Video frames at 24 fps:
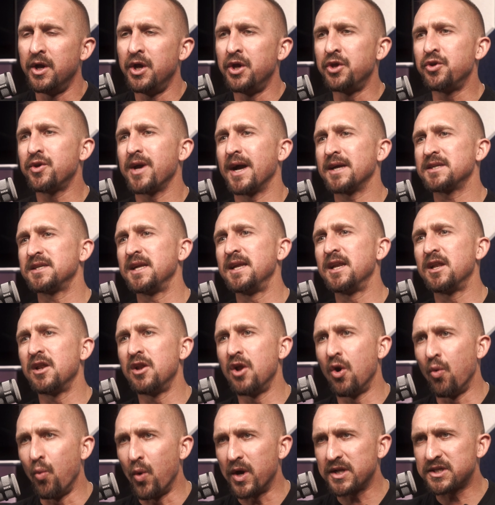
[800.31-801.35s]
You guys need to
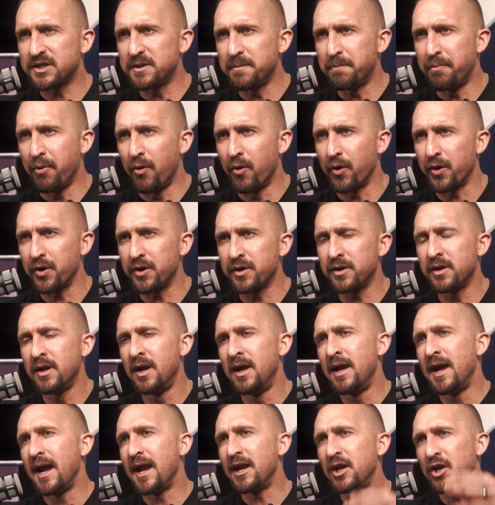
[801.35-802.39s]
know what's important
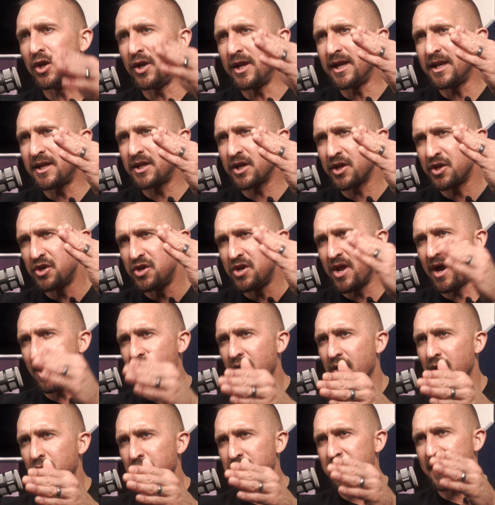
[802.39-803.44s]
and you need to
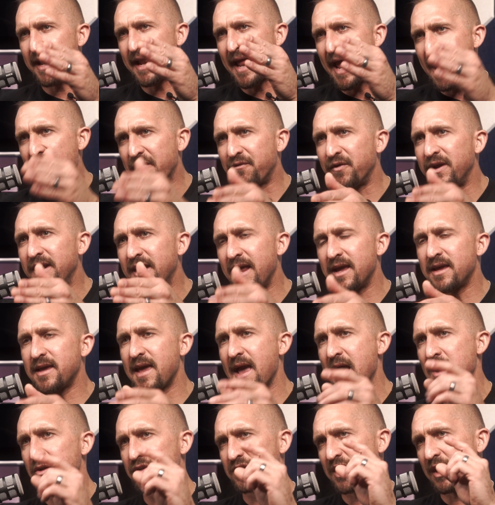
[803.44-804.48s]
know that every day
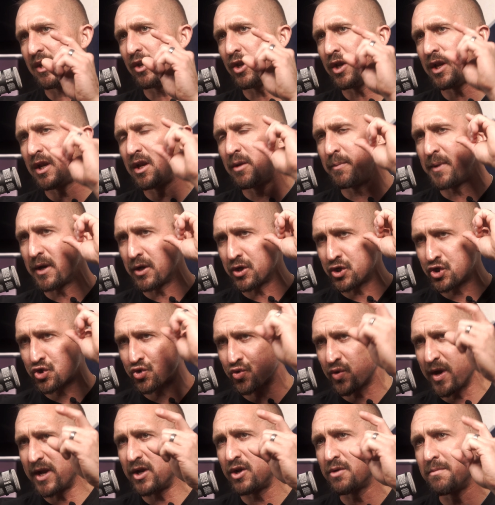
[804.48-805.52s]
counts and you need to be able to
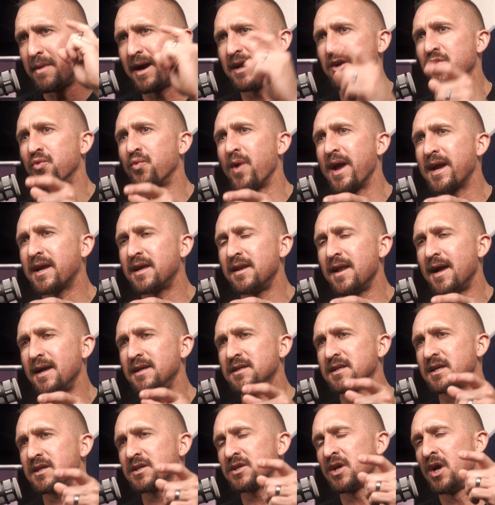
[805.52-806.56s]
train your mind to recognize
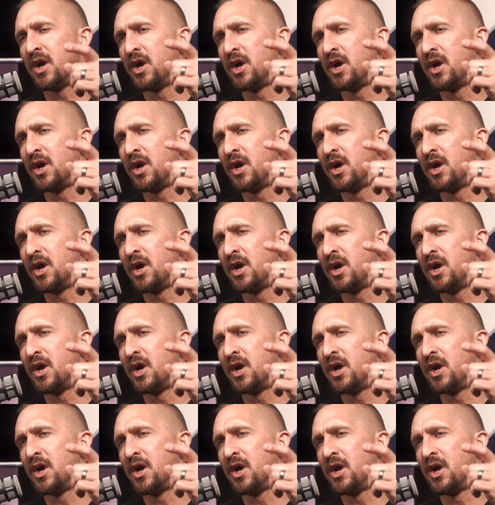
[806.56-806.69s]
this